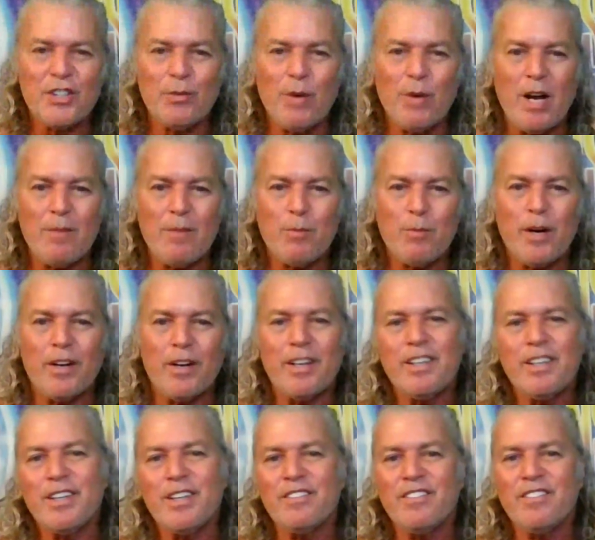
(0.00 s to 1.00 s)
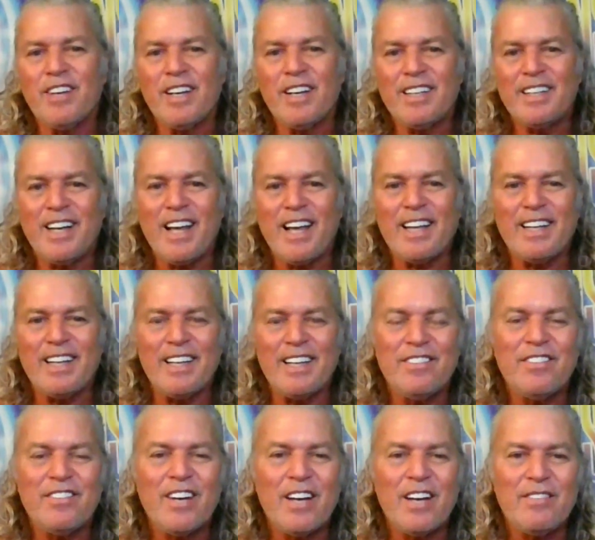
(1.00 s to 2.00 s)
I'm wearing, you can find it at
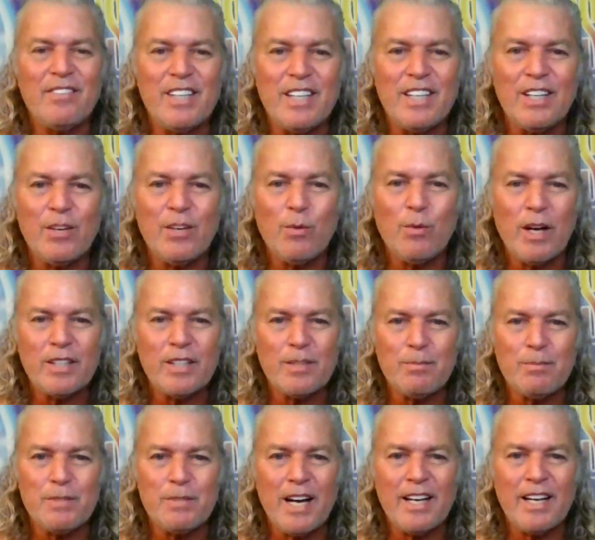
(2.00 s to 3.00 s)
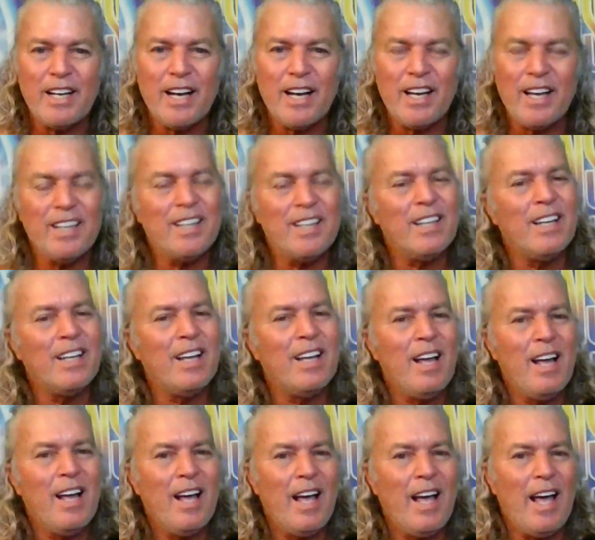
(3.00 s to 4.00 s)
In5D Quantum Tie-Dye
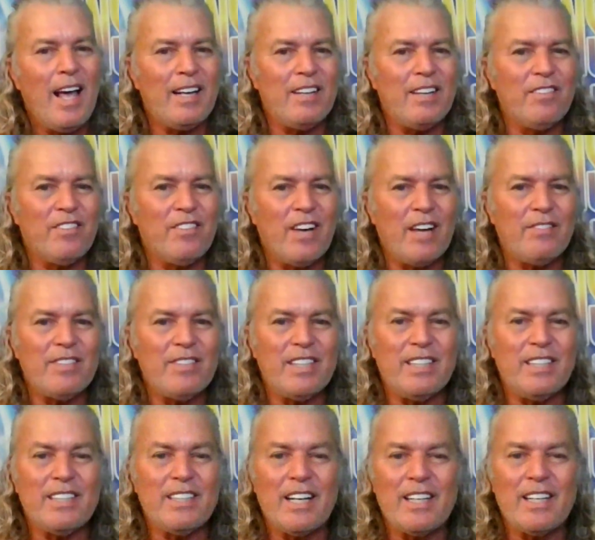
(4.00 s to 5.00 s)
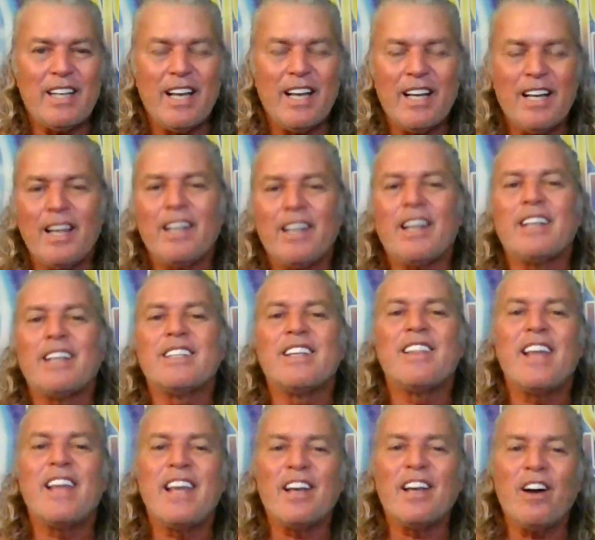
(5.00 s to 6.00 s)
at In5D.net. I'd like to
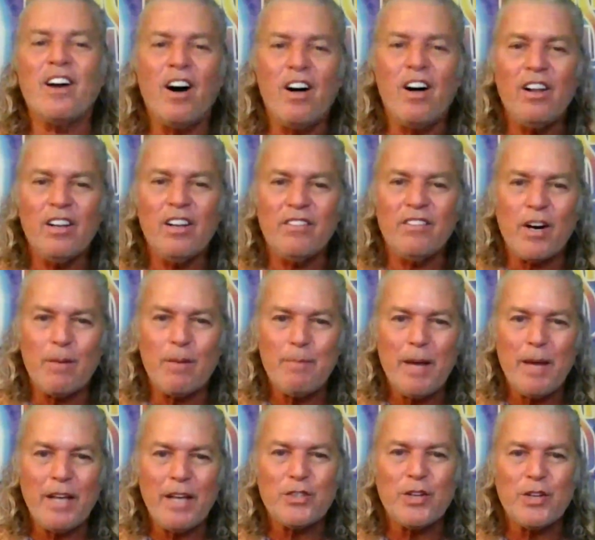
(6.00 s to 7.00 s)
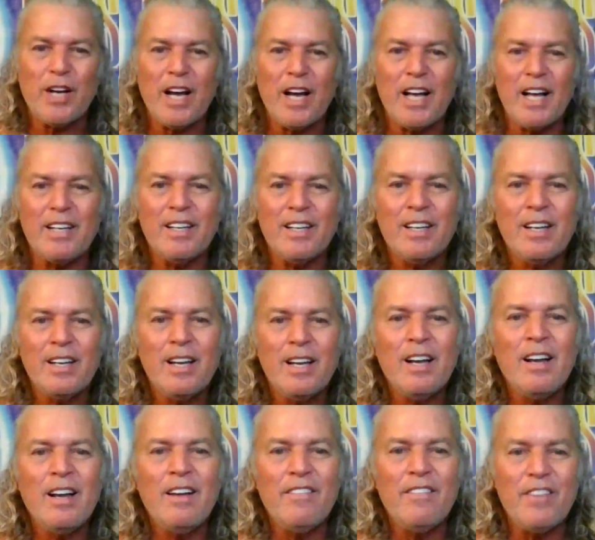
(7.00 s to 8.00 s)
thank all of our
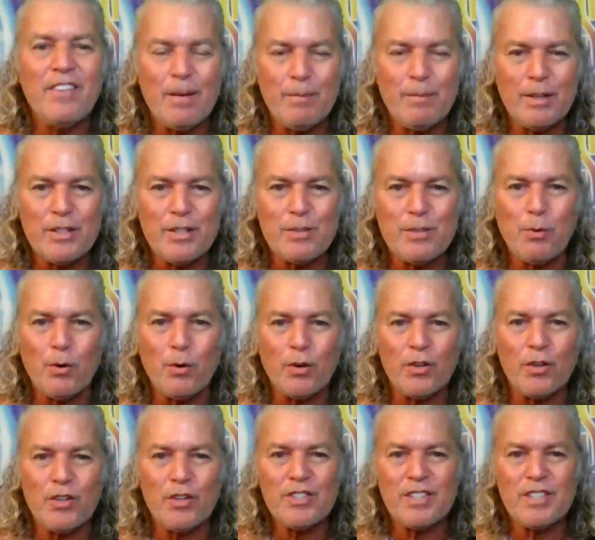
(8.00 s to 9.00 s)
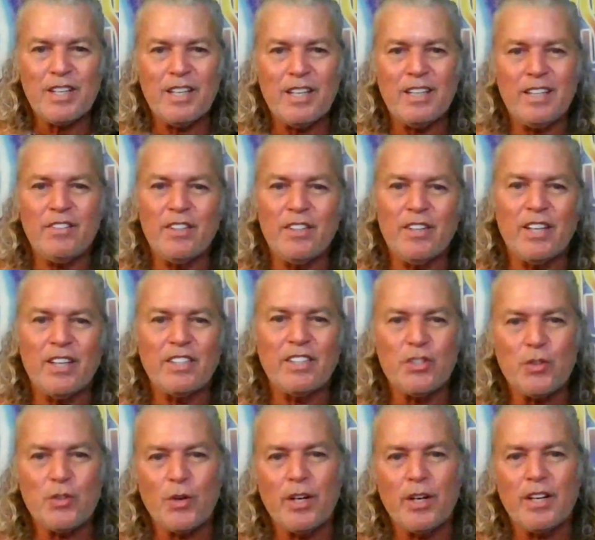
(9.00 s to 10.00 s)
Patreon family supporters, and if you'd like
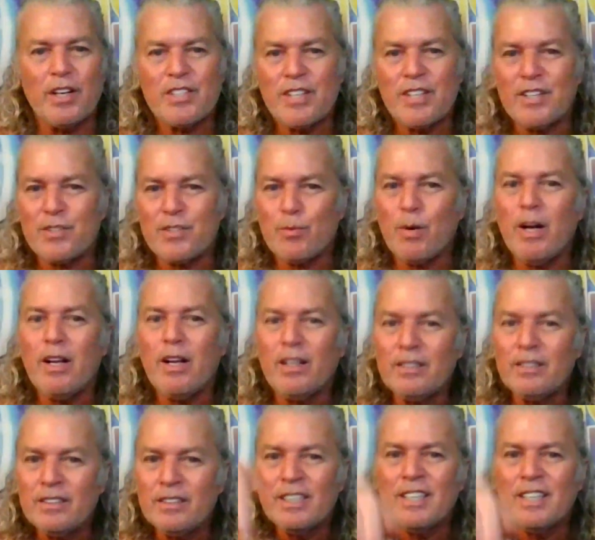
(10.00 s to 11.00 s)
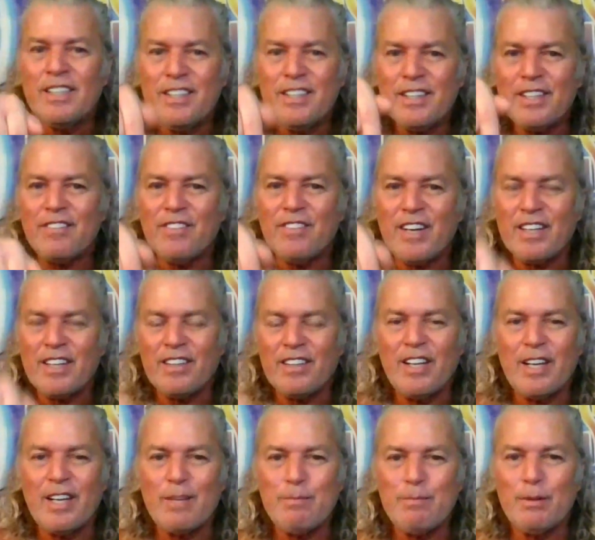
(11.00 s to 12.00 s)
to join us as well, you can find a
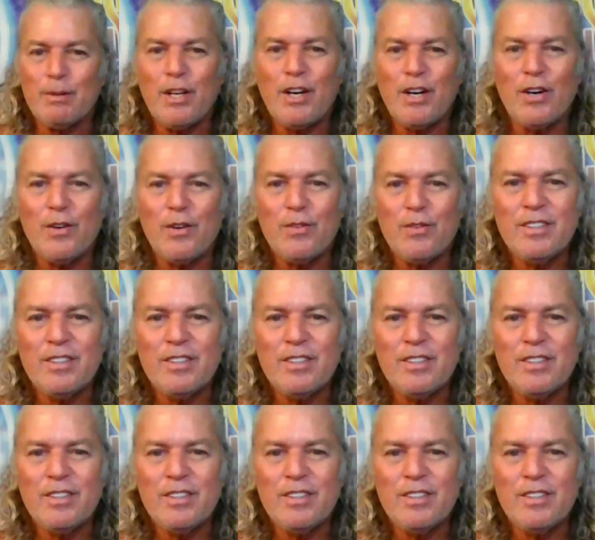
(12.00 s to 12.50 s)
link below.